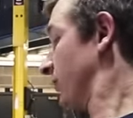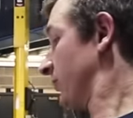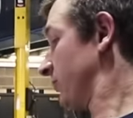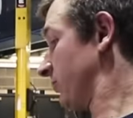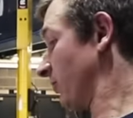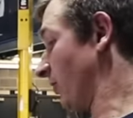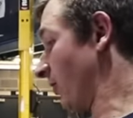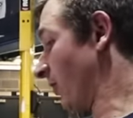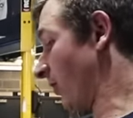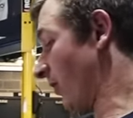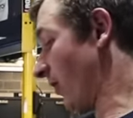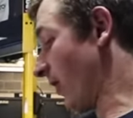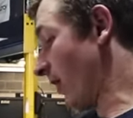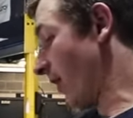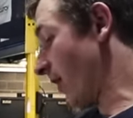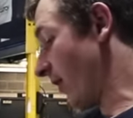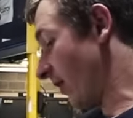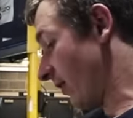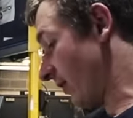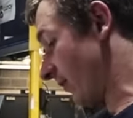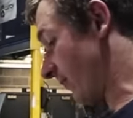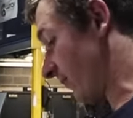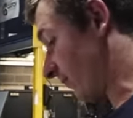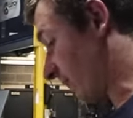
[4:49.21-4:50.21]
So
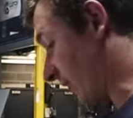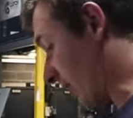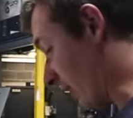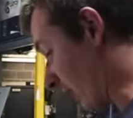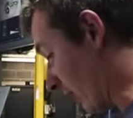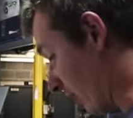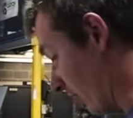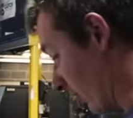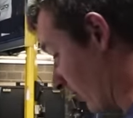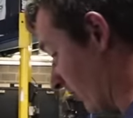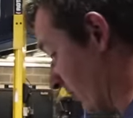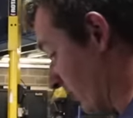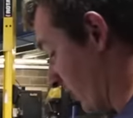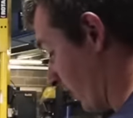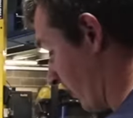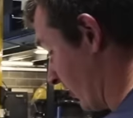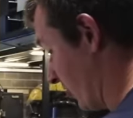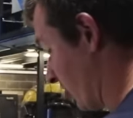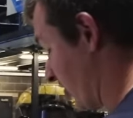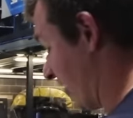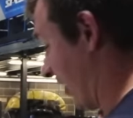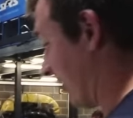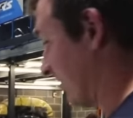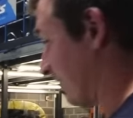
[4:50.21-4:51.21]
onto the
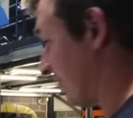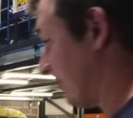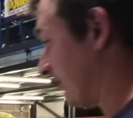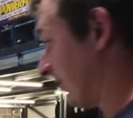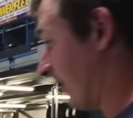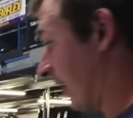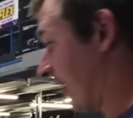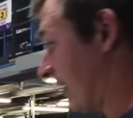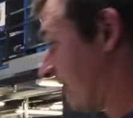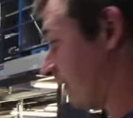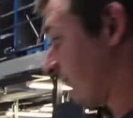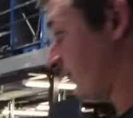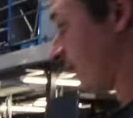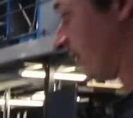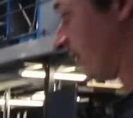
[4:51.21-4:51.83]
chassis side